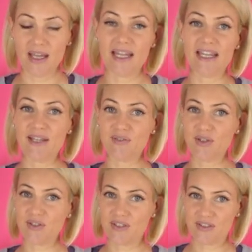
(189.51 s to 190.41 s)
And now they've
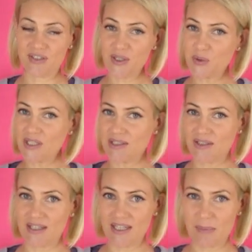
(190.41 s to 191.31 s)
got this secret
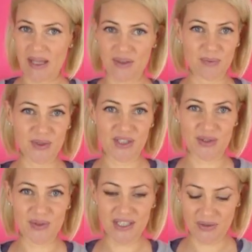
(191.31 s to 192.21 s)
little thing about them, which
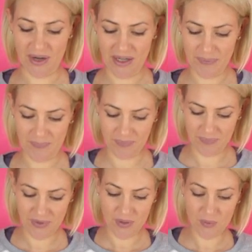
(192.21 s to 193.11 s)
is really great,
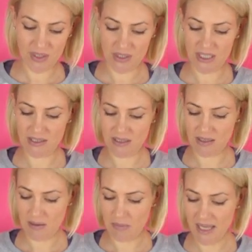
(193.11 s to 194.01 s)
which is that
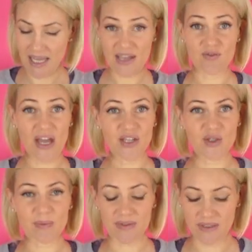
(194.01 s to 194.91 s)
they make a
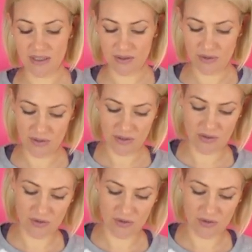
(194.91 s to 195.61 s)
vacuum seal, and